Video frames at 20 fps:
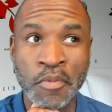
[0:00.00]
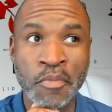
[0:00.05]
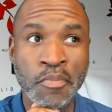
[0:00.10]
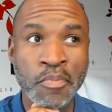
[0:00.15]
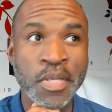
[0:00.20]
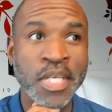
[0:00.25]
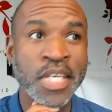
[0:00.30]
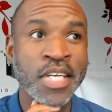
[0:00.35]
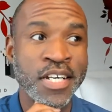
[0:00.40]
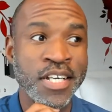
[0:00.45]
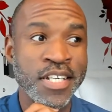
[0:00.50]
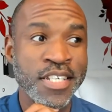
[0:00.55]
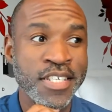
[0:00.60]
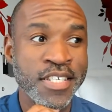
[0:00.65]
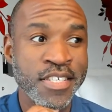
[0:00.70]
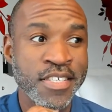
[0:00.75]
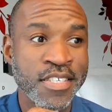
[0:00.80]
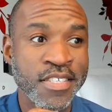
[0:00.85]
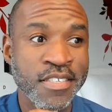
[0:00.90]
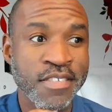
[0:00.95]

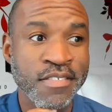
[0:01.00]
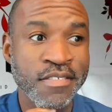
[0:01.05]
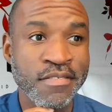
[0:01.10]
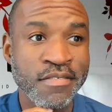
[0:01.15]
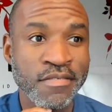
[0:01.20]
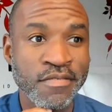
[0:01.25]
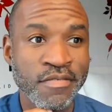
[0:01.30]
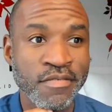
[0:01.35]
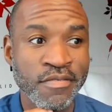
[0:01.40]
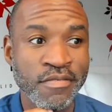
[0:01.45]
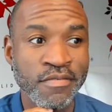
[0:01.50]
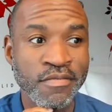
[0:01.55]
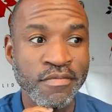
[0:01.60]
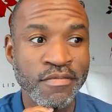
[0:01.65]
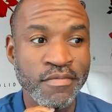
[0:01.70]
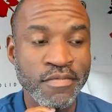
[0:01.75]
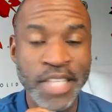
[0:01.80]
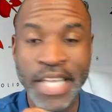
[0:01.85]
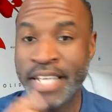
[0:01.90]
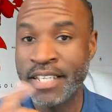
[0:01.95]
Because...
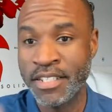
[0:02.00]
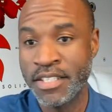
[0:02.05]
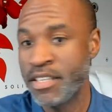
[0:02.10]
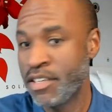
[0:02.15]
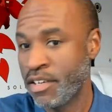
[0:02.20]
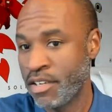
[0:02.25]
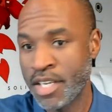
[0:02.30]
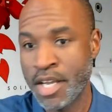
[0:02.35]
like, you know,